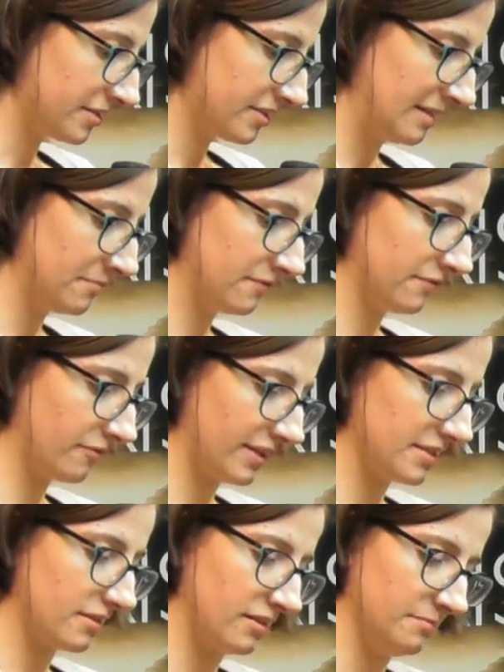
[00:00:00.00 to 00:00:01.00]
the hem of
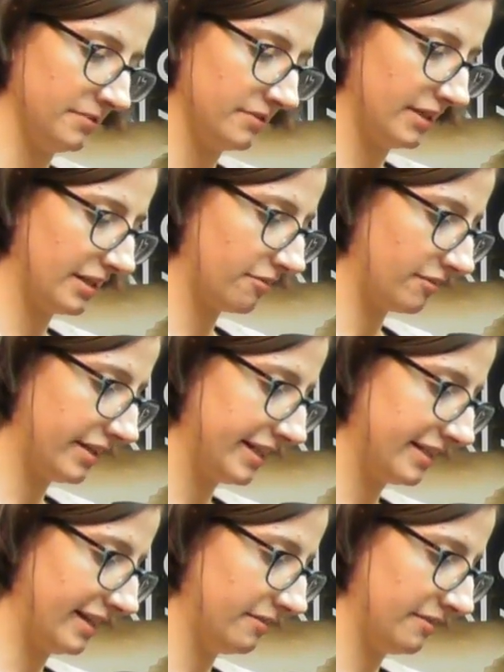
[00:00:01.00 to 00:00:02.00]
Christ's garment. I cried
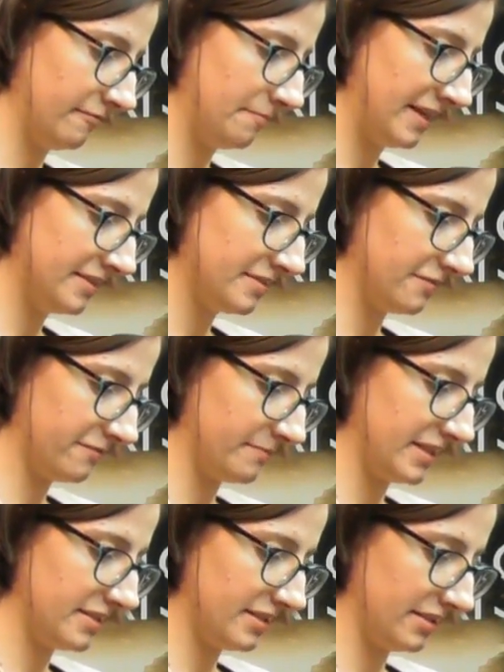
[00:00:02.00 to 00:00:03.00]
out and repented of my
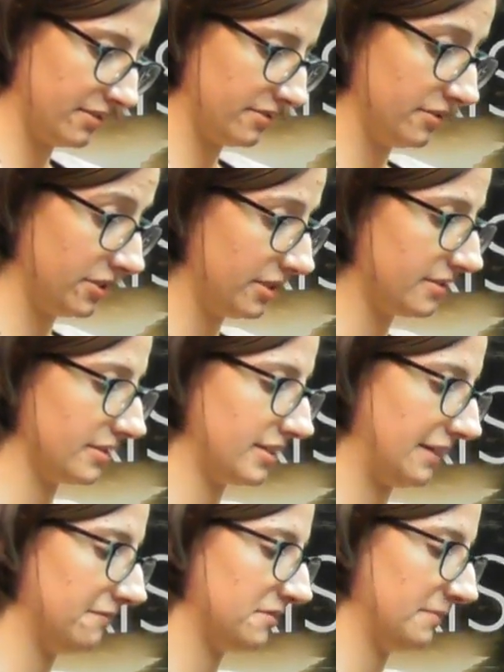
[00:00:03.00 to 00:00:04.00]
sins, and Jesus
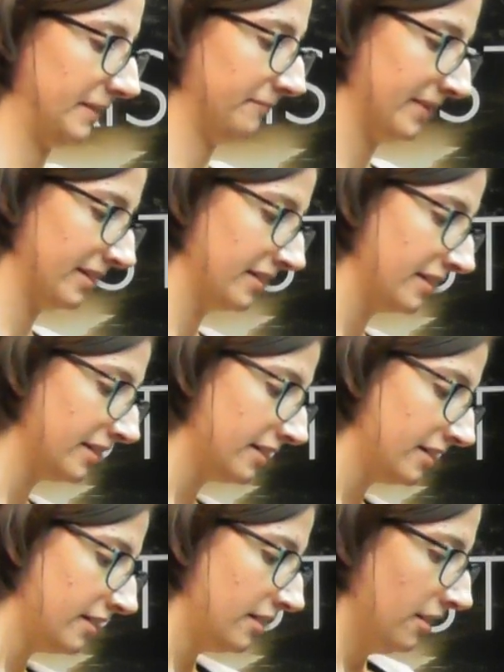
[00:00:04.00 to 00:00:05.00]
saved me.
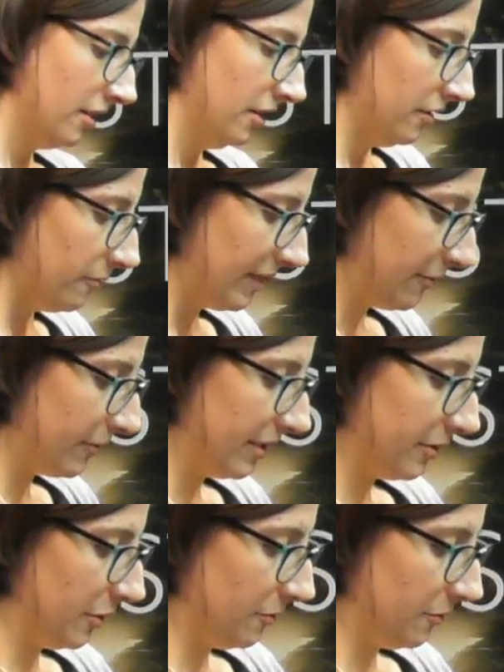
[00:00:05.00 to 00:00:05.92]
Where were you